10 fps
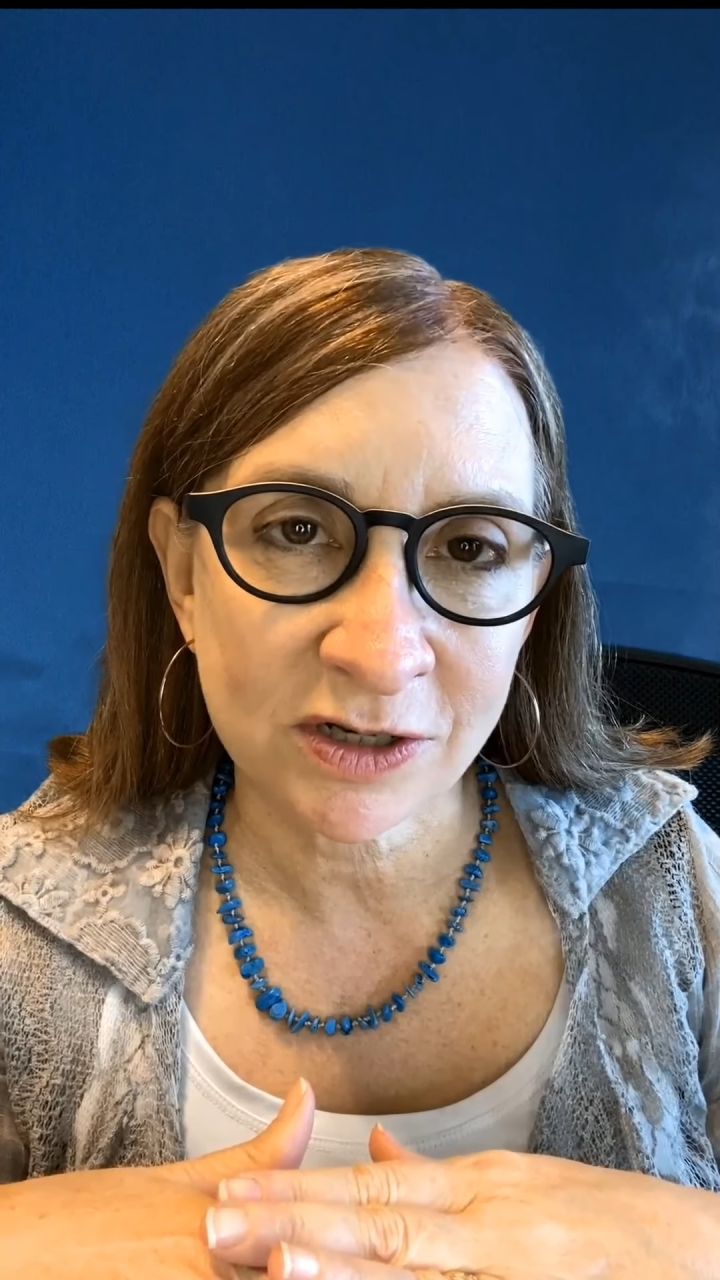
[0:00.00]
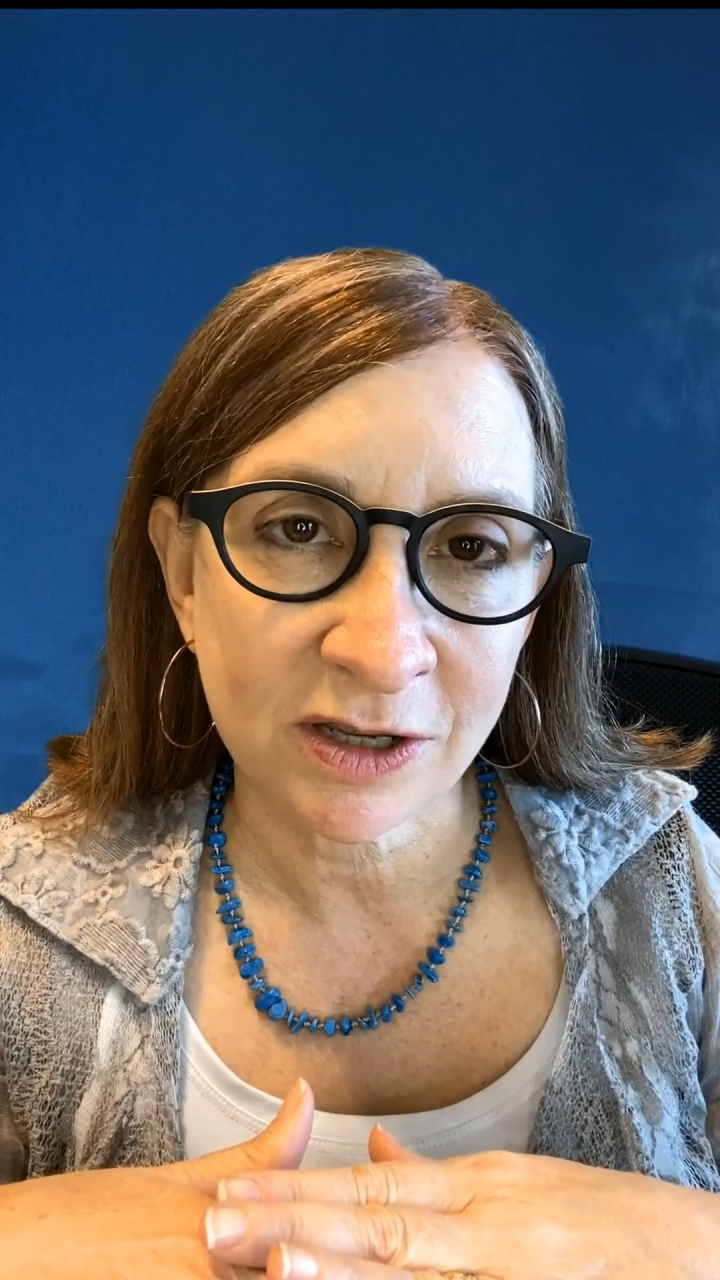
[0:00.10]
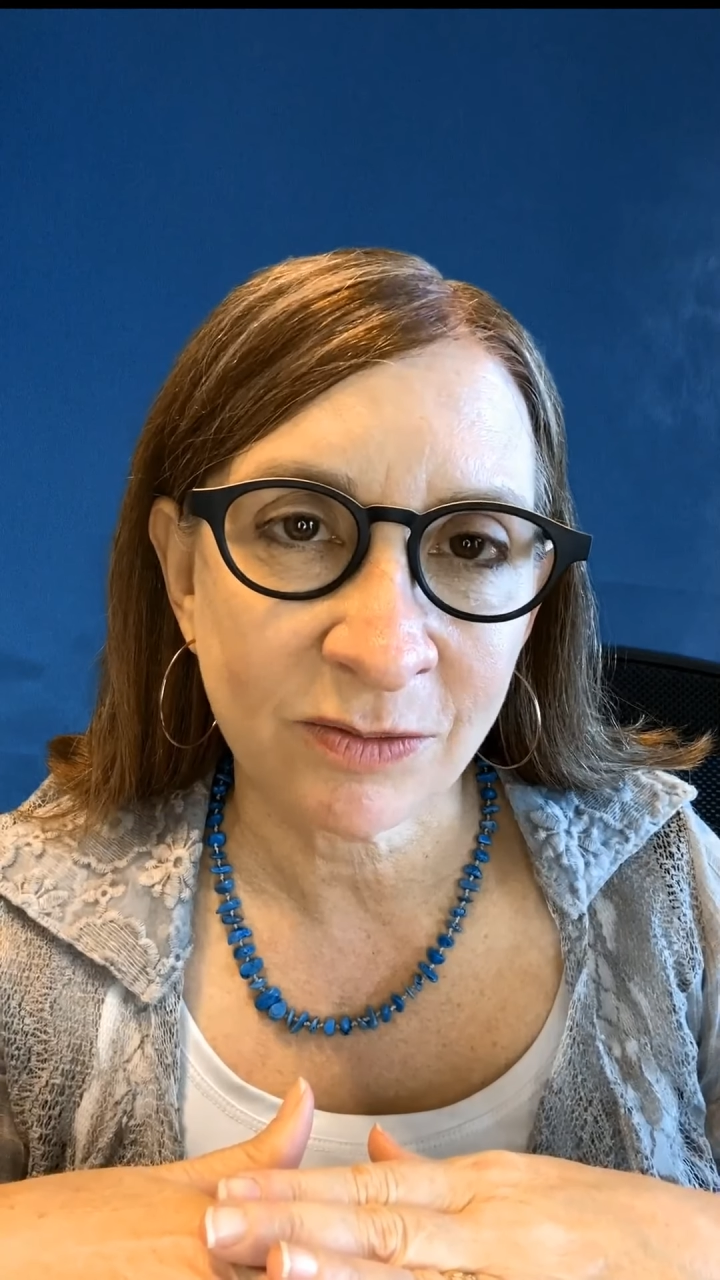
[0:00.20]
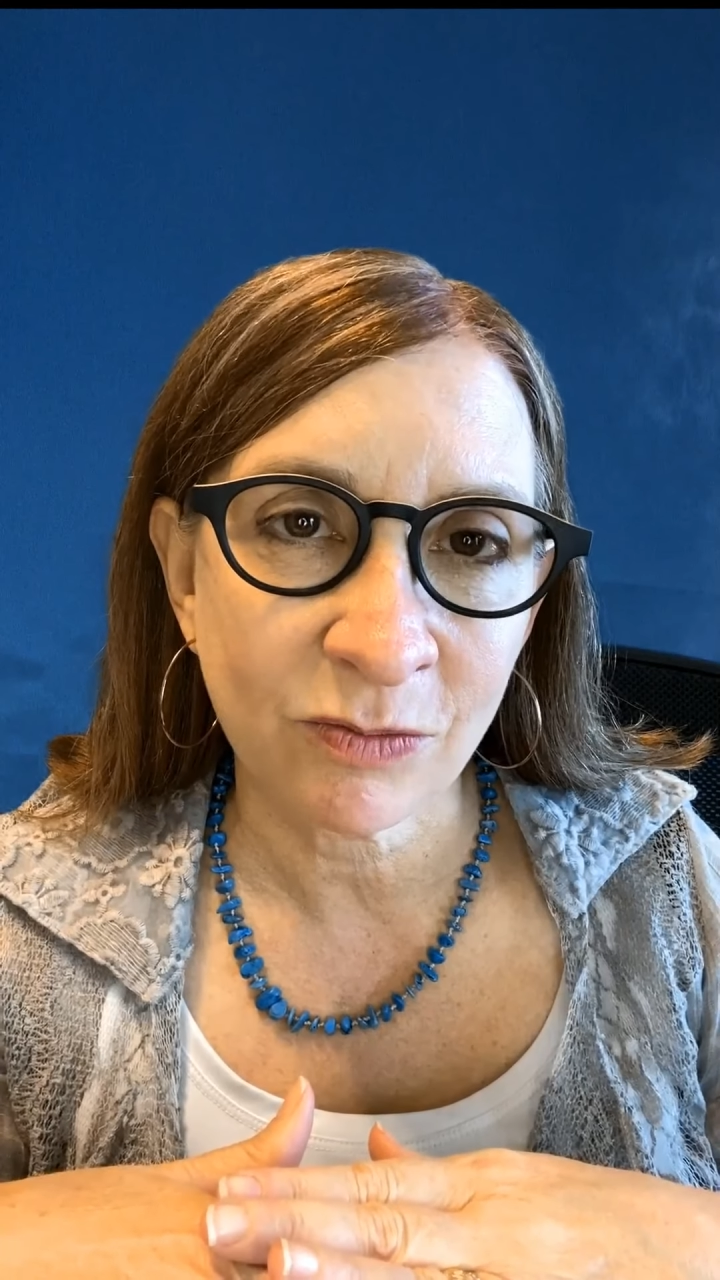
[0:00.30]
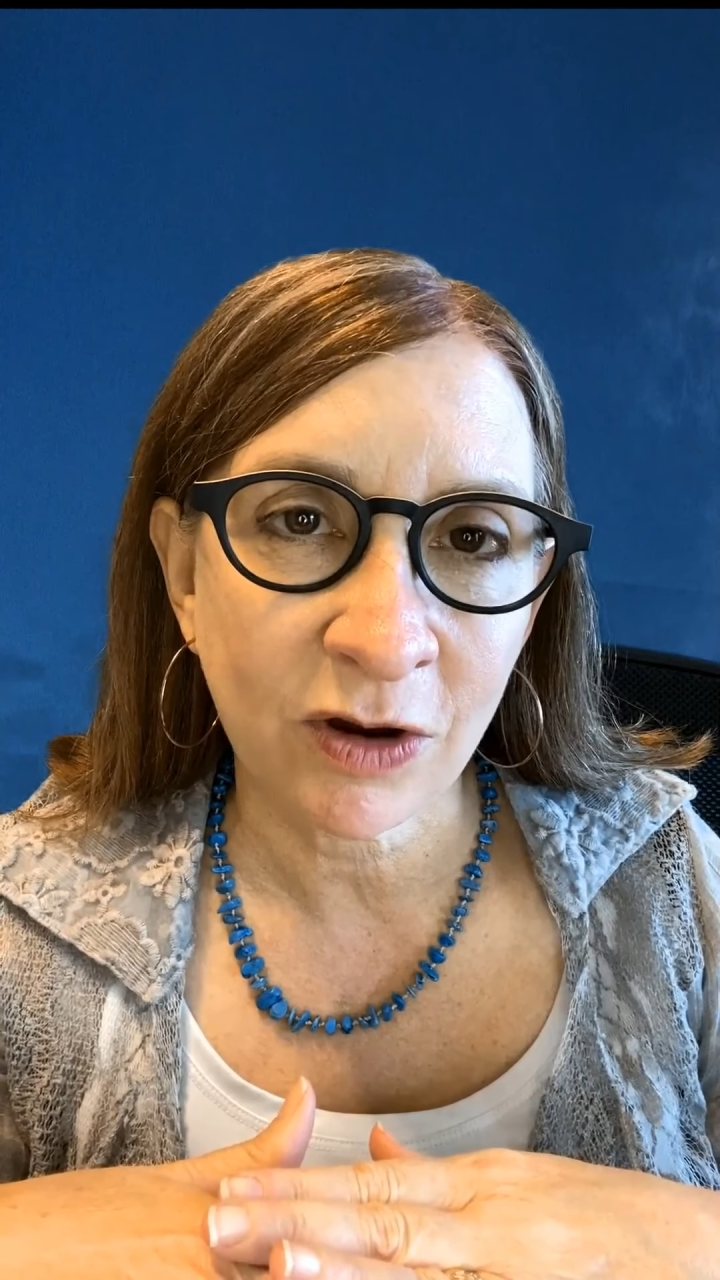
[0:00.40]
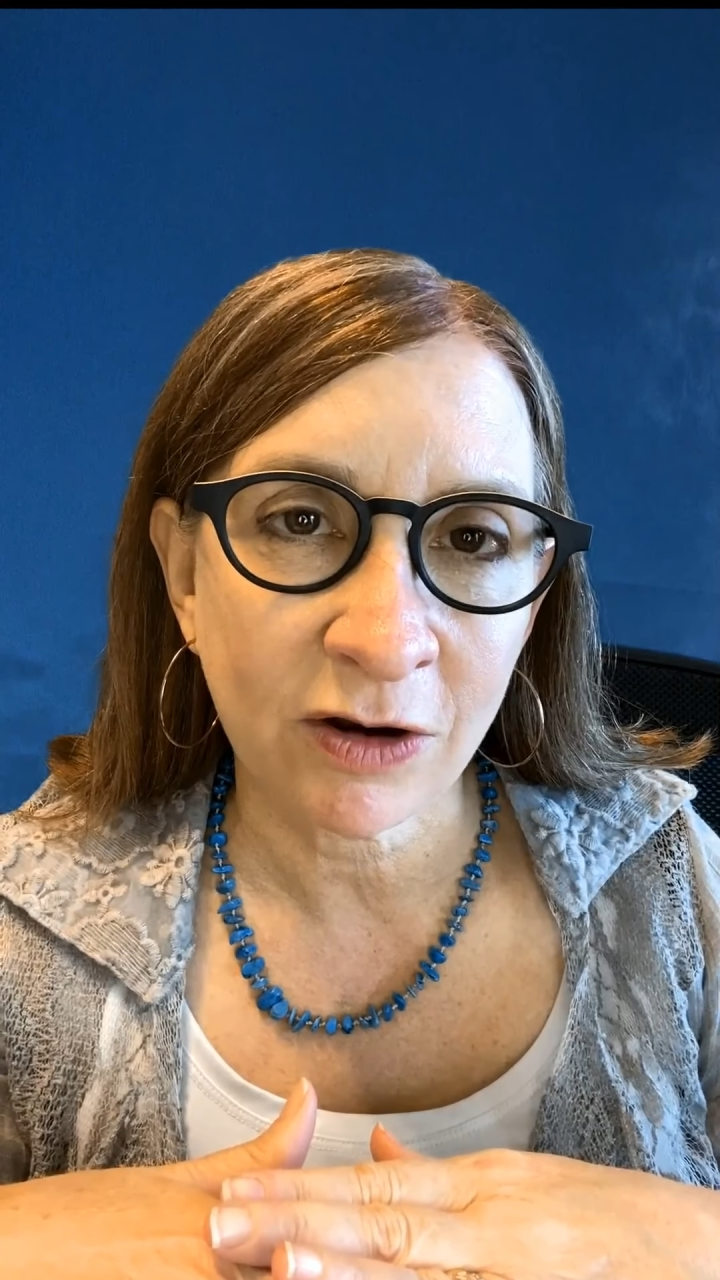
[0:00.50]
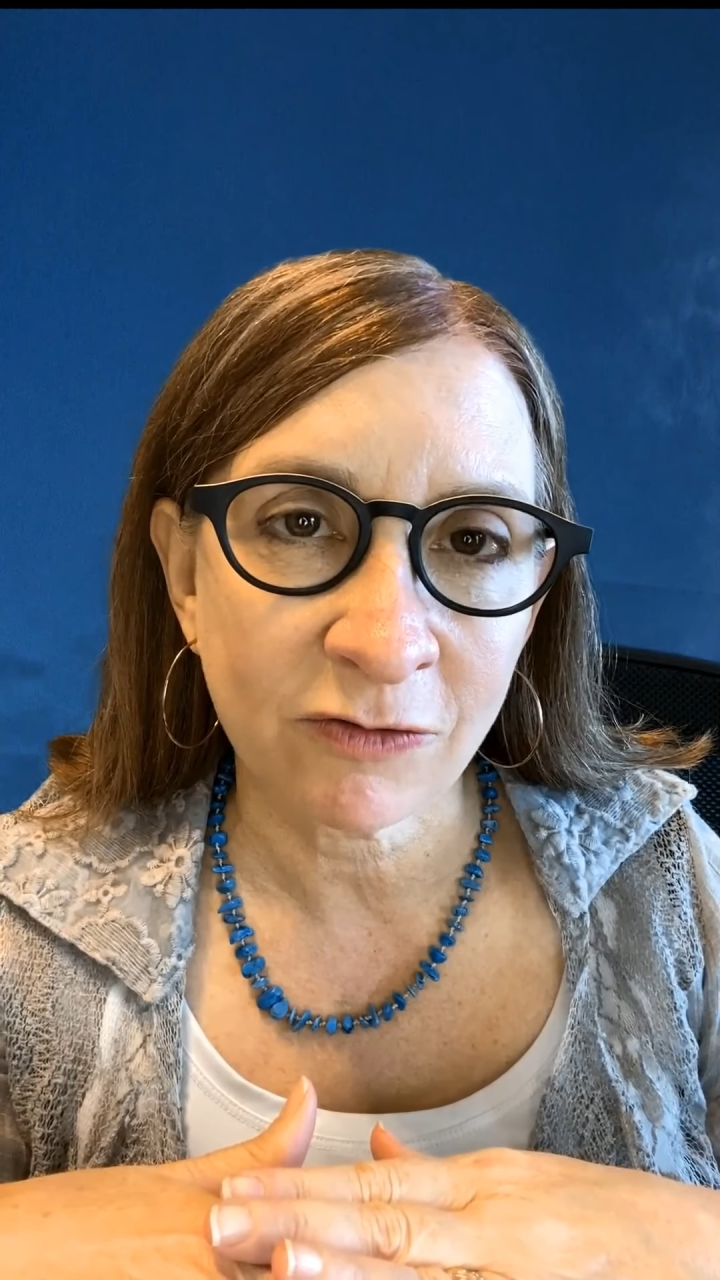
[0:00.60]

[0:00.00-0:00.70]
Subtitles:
And I am proud